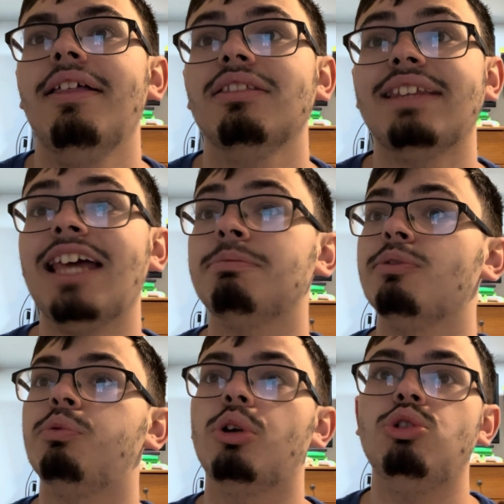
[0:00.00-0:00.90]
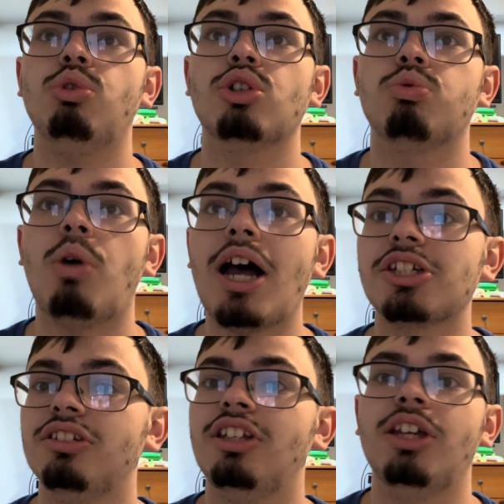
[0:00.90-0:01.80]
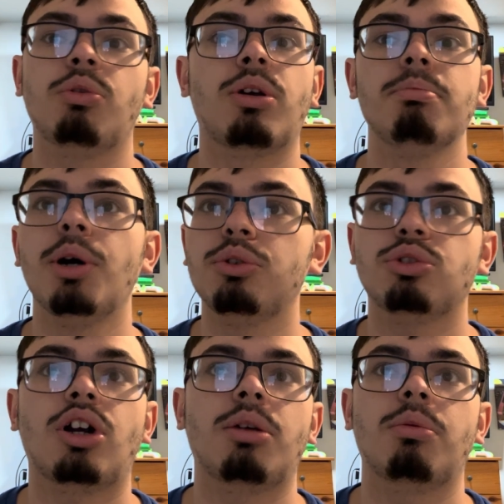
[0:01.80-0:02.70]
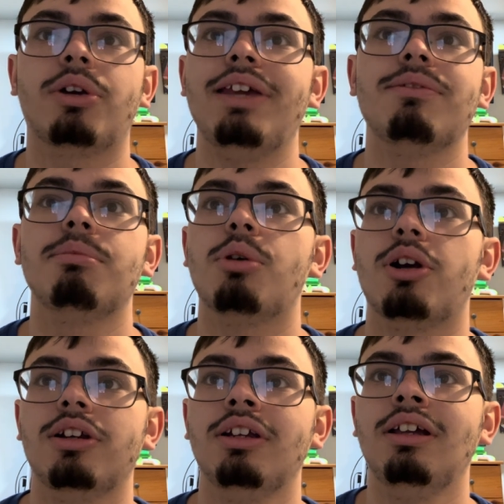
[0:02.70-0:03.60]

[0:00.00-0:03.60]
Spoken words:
That's before George Washington or Mozart were even born.